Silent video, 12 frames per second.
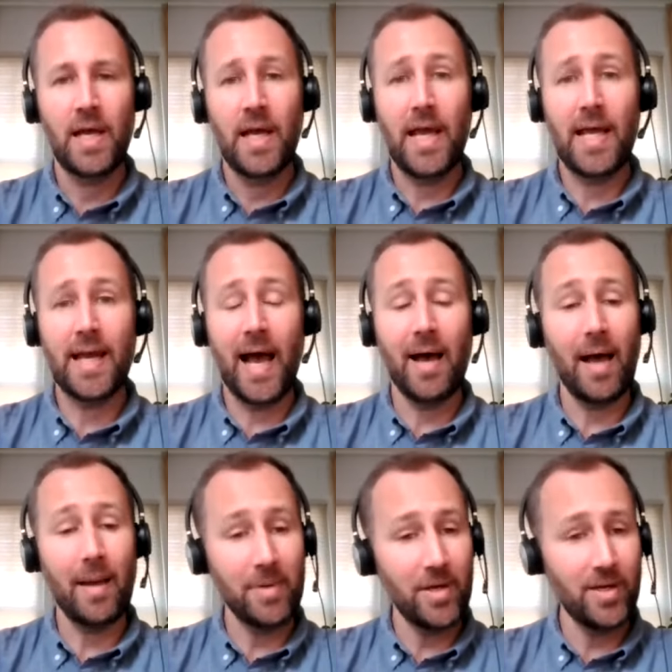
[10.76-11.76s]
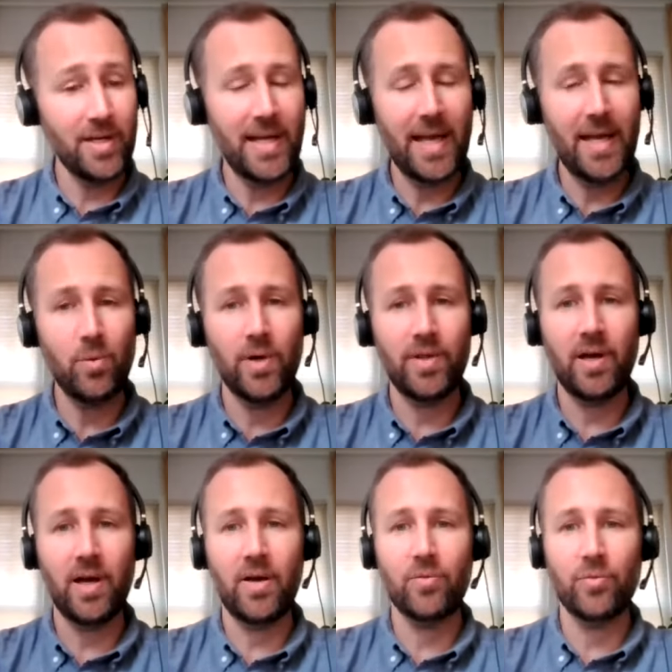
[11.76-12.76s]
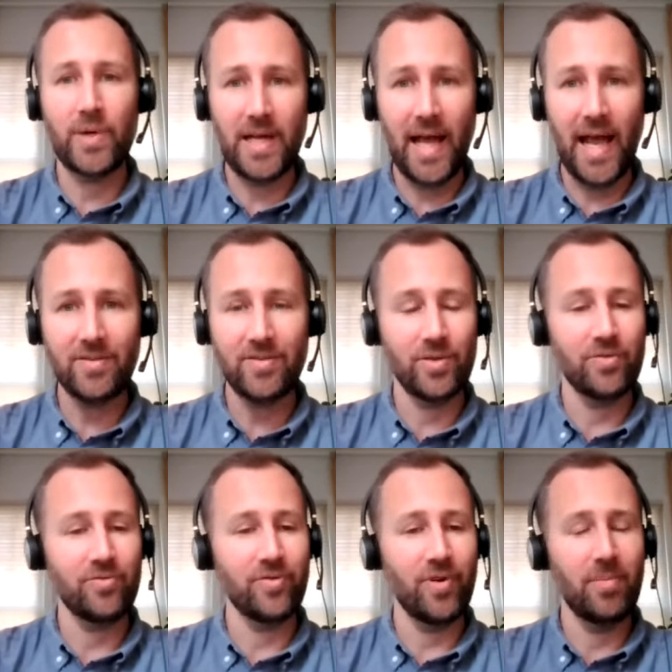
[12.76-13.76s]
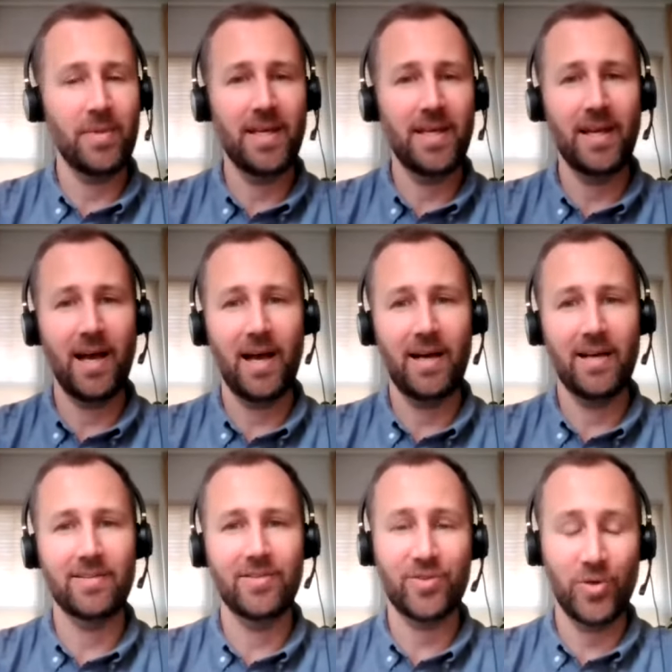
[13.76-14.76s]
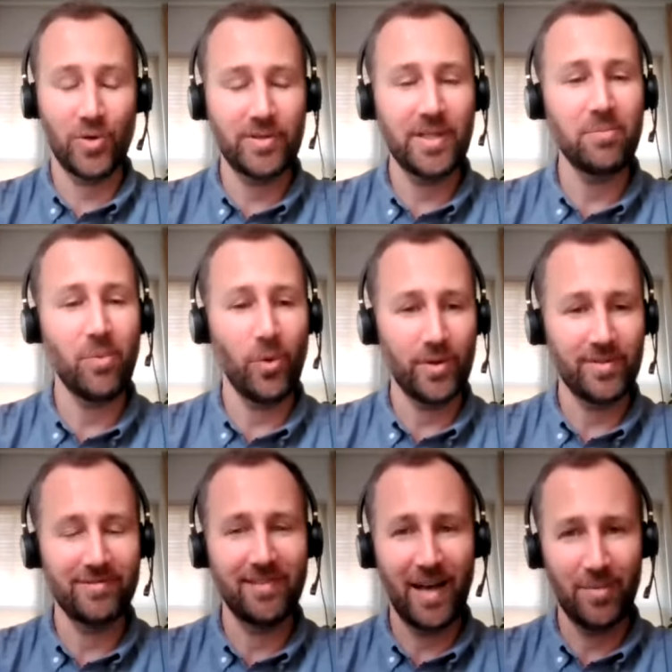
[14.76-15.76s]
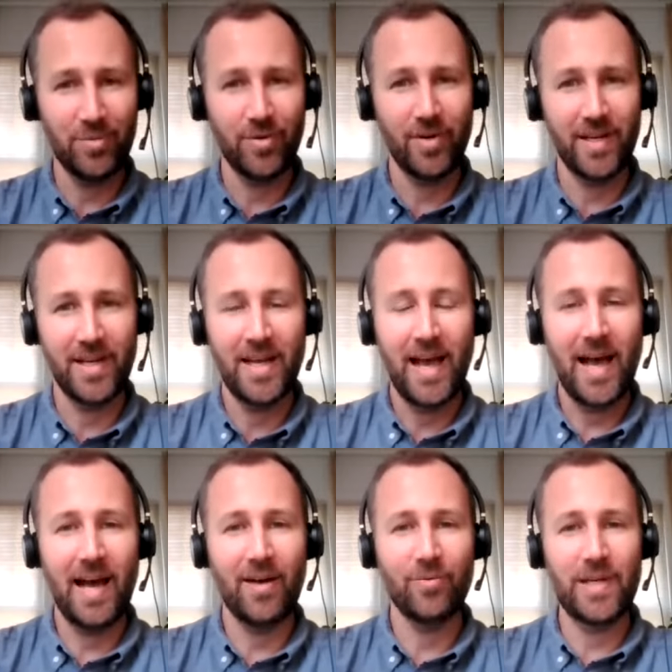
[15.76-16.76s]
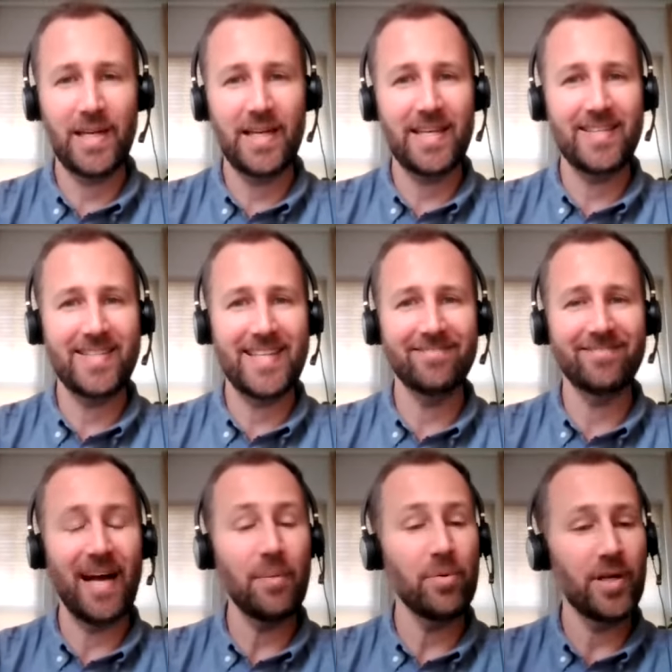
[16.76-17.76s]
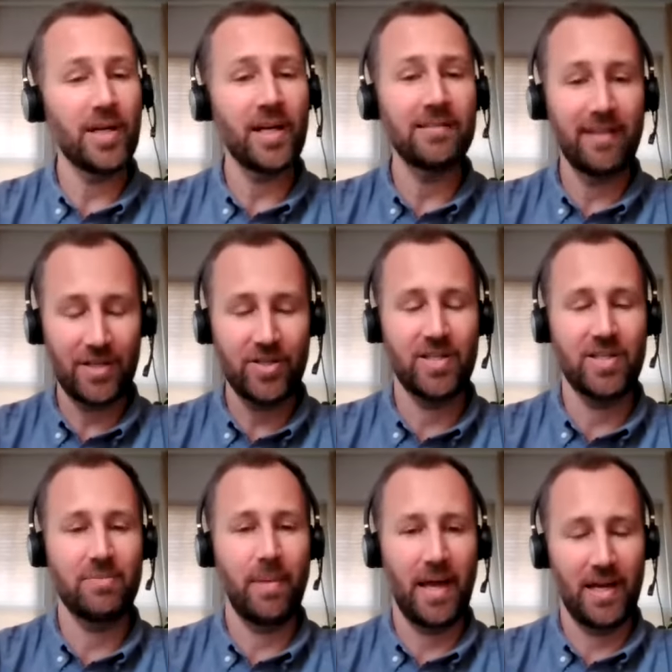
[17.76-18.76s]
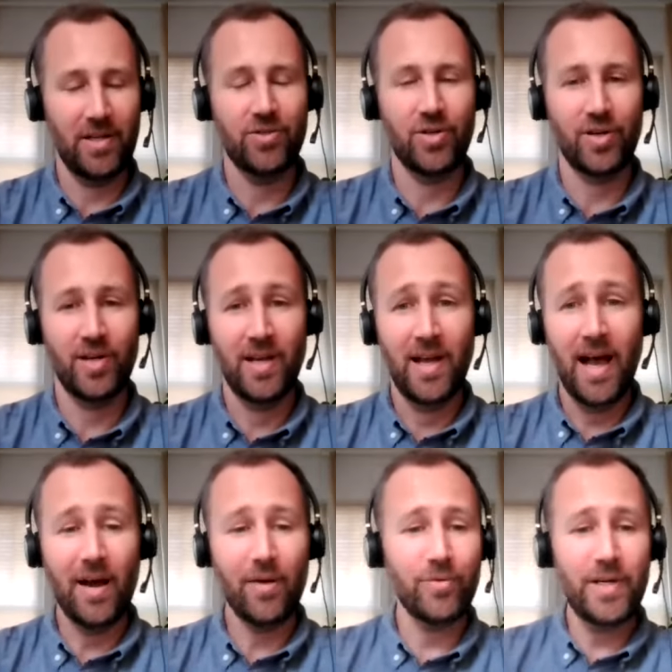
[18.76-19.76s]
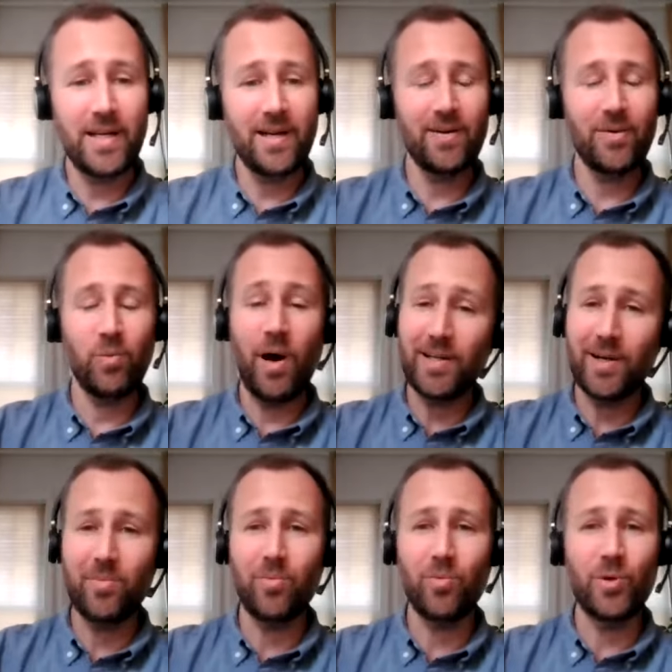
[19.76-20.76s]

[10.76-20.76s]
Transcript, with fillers: and uh, I'm here today with uh, Rita Hassert from the uh, Sterling Morton Library. Uh, Rita is the Library Collections Manager. Uh, Rita, welcome.